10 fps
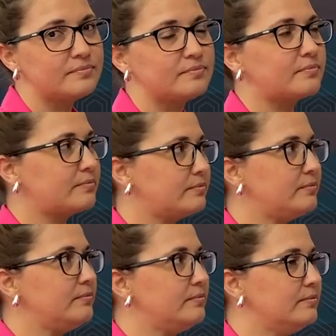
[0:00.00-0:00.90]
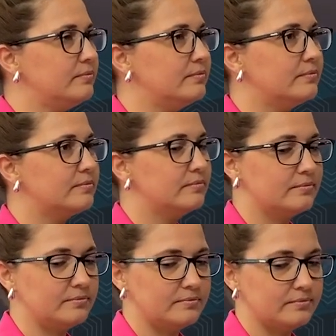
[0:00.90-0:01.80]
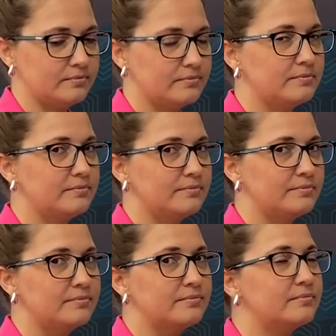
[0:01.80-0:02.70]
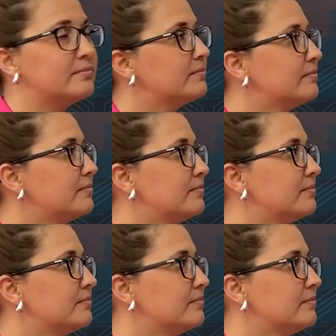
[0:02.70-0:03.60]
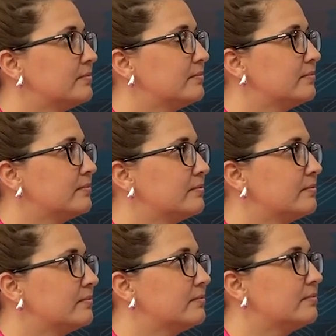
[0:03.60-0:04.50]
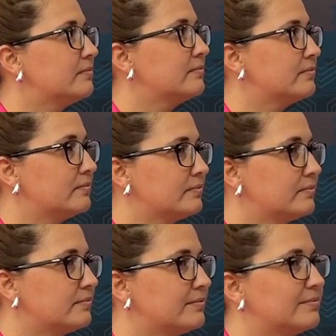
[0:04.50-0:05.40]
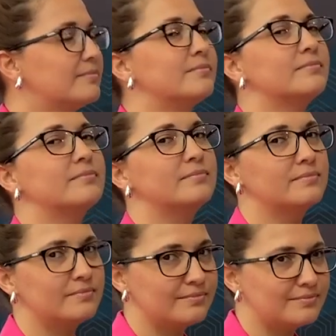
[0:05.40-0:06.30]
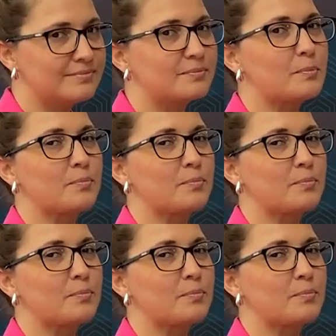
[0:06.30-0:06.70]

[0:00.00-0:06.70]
[no speech]